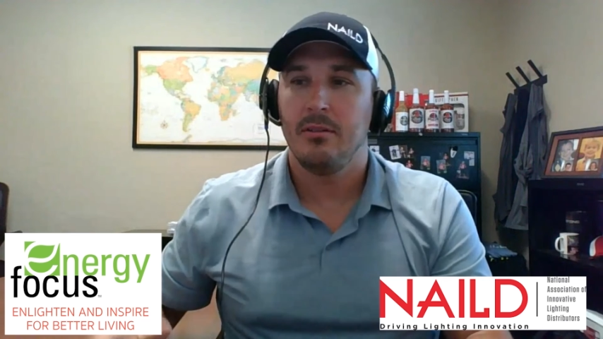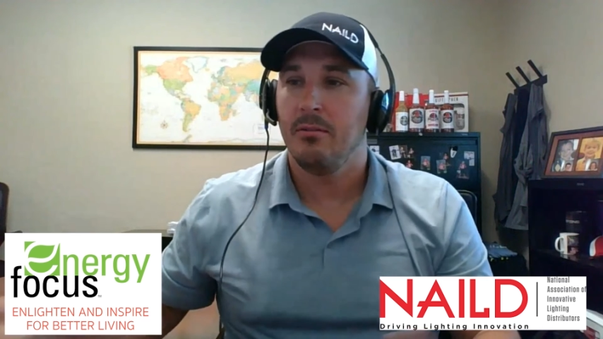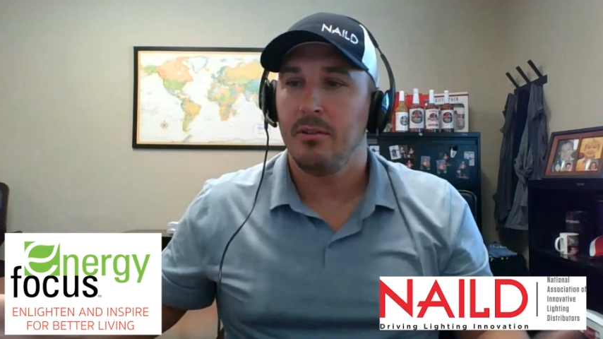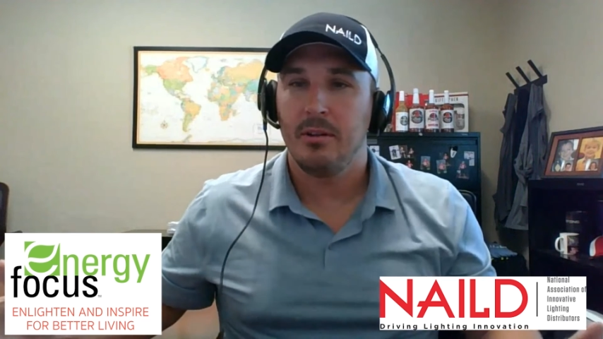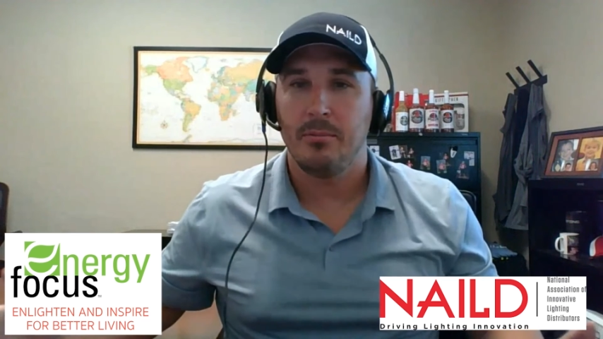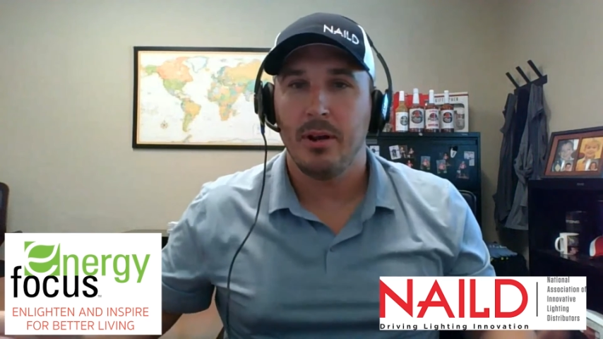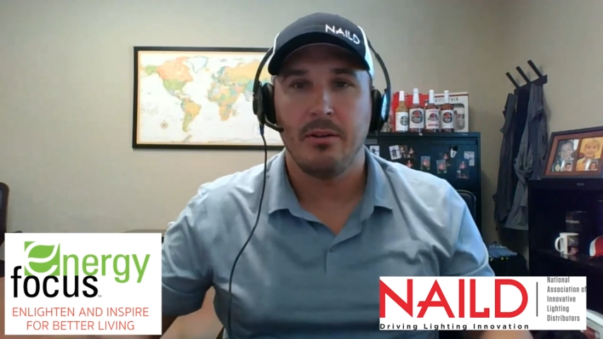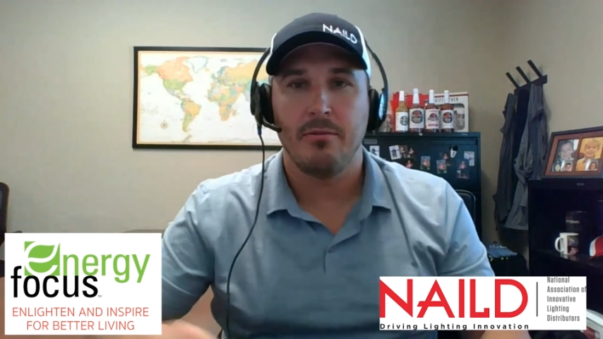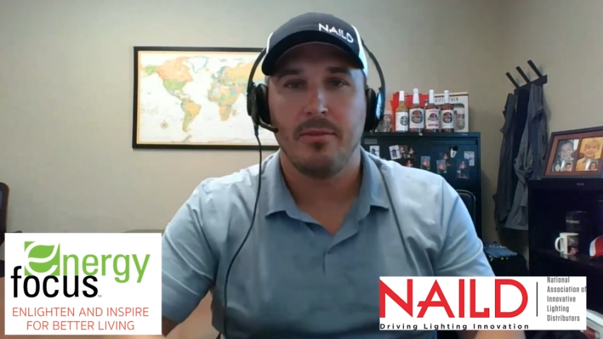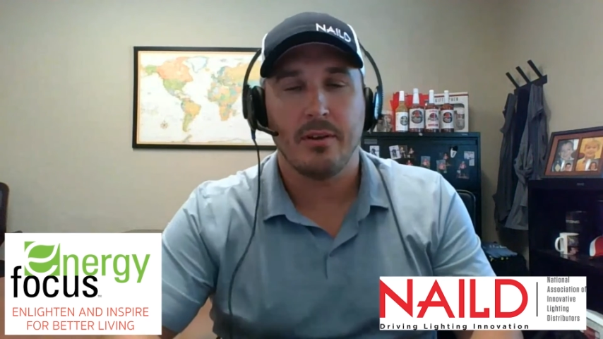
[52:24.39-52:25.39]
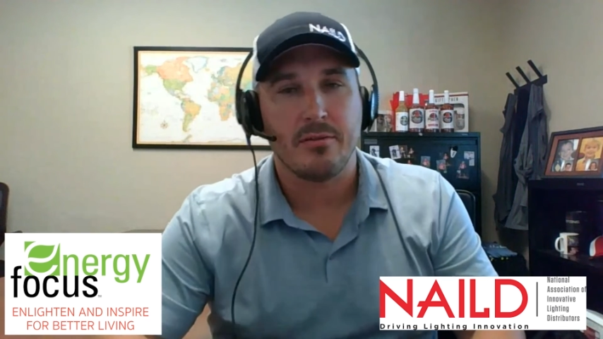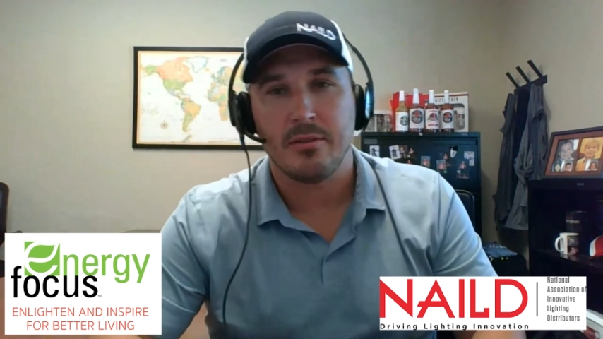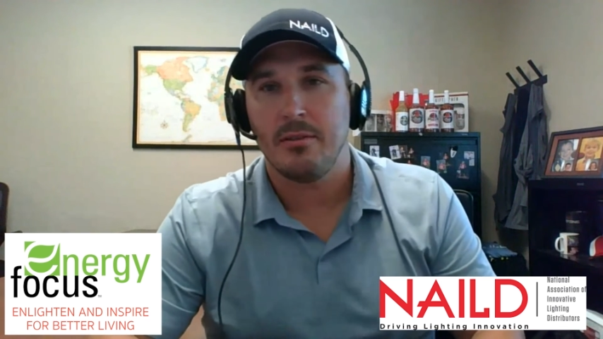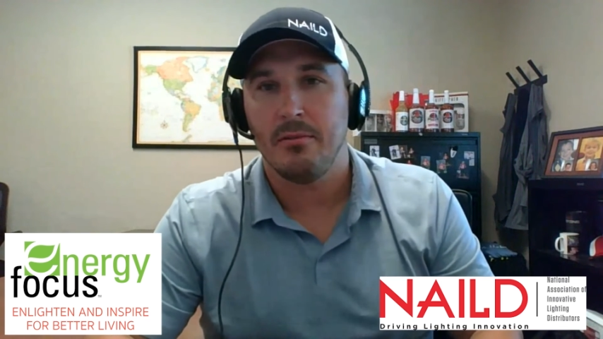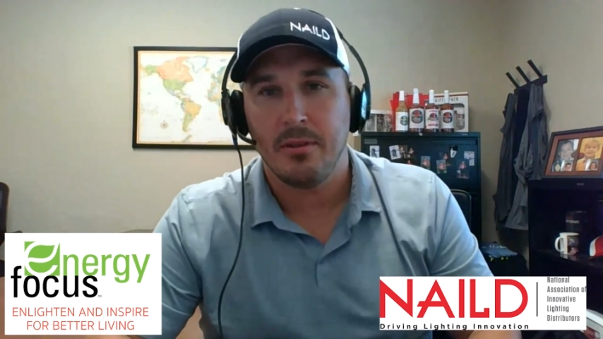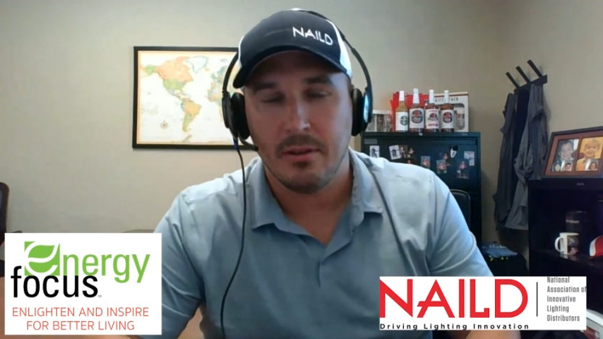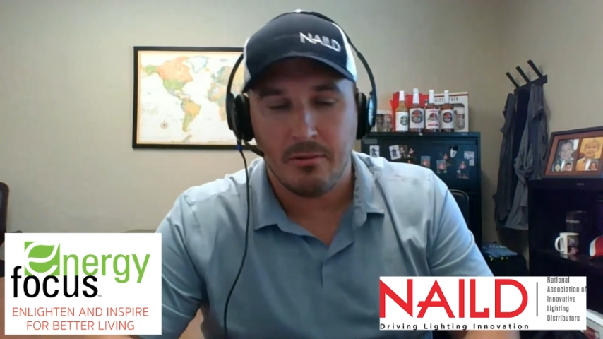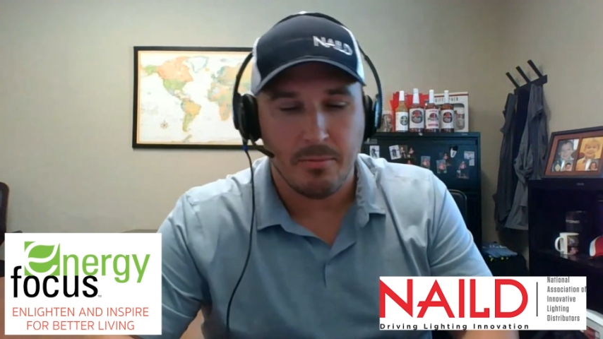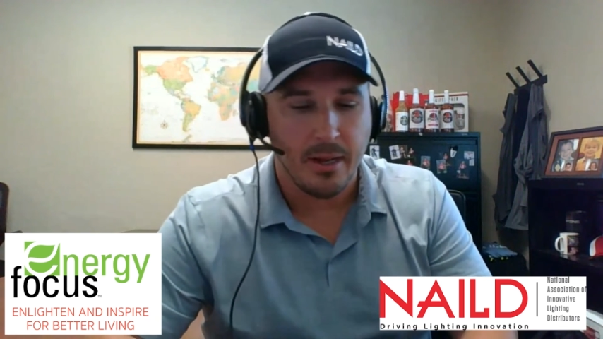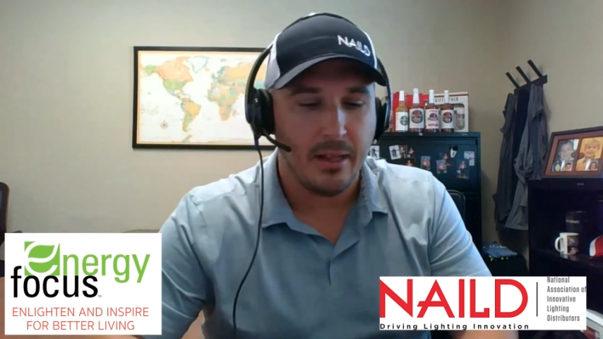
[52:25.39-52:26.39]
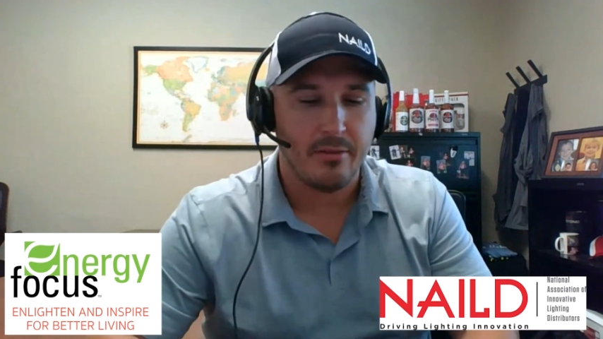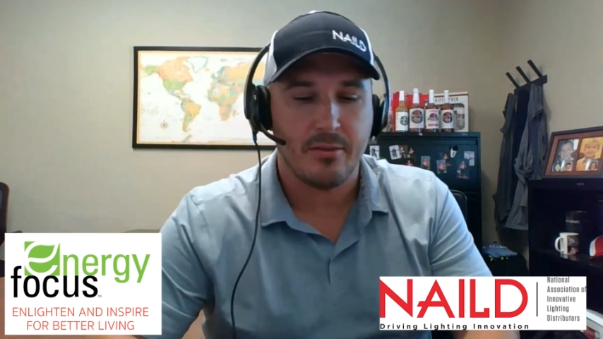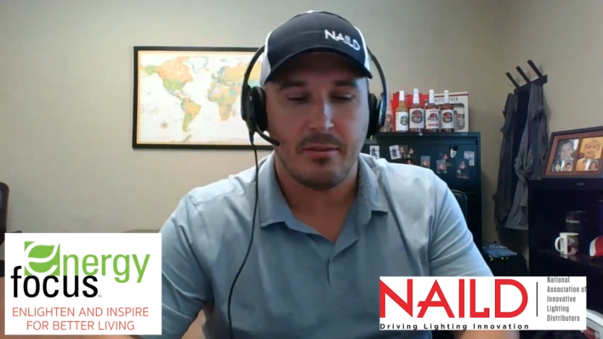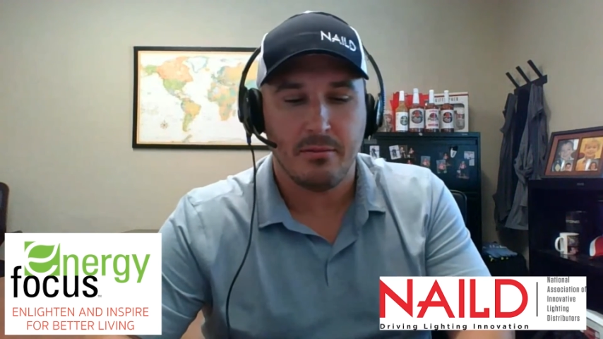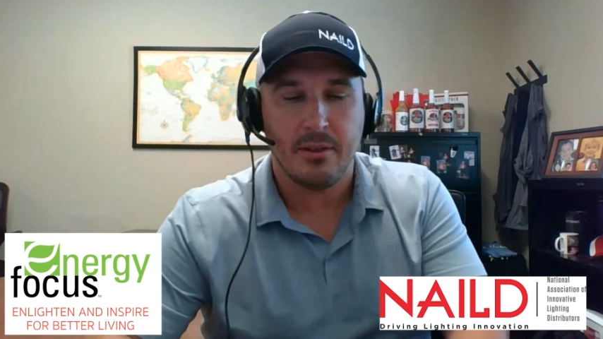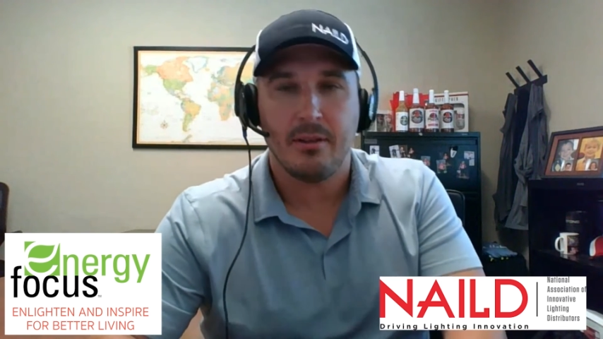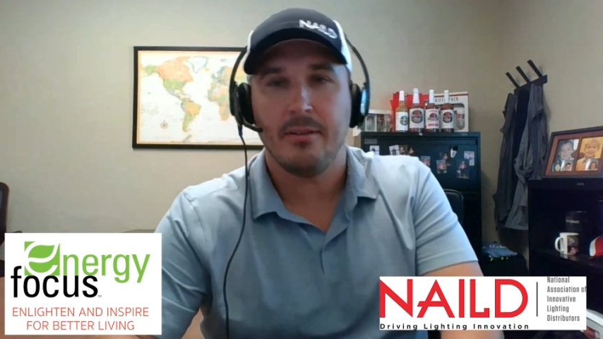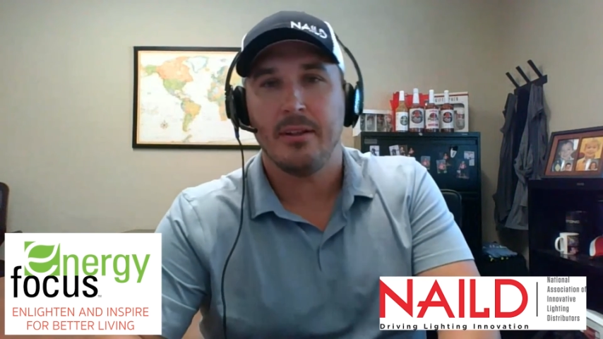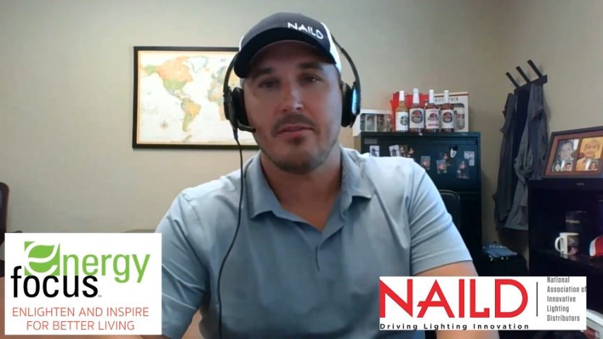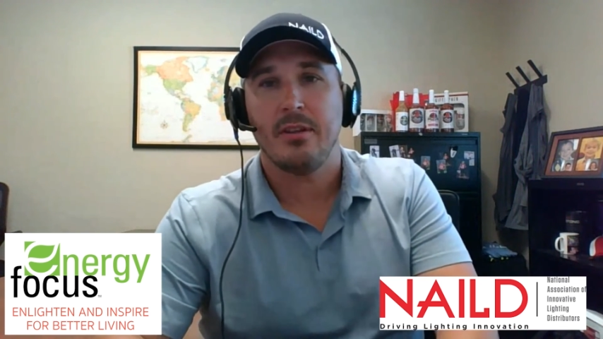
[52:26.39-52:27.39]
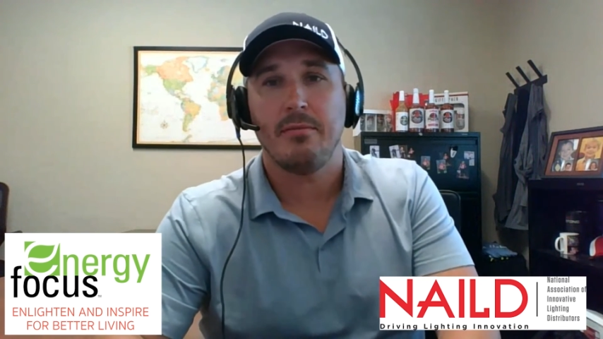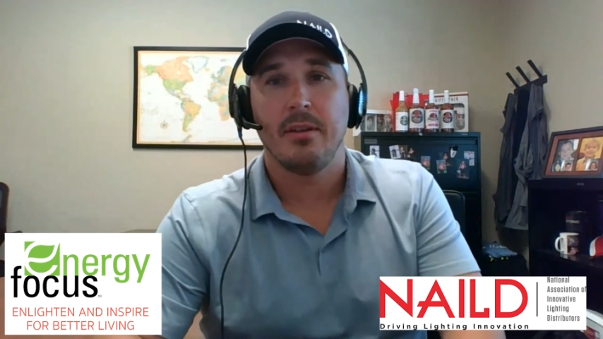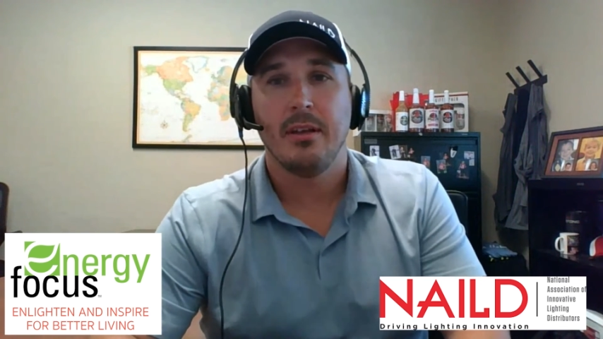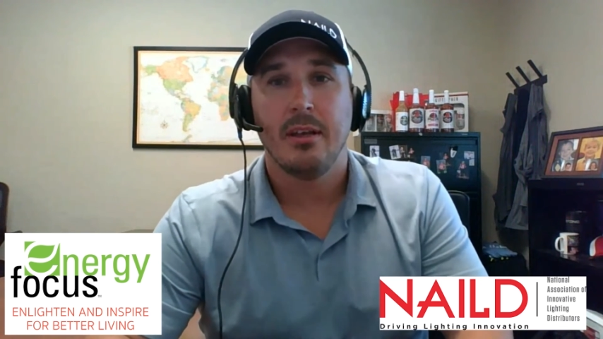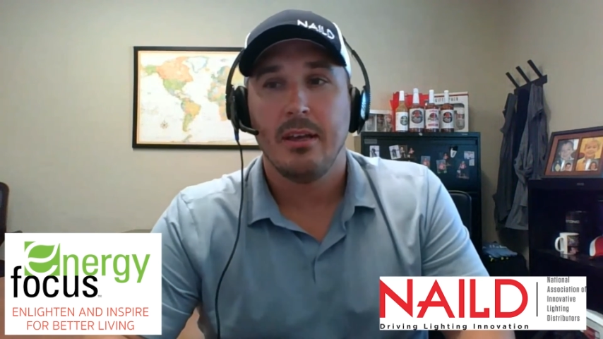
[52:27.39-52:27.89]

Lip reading: You don't need a brand new fixture. You don't need a new ballast. You don't need all that stuff.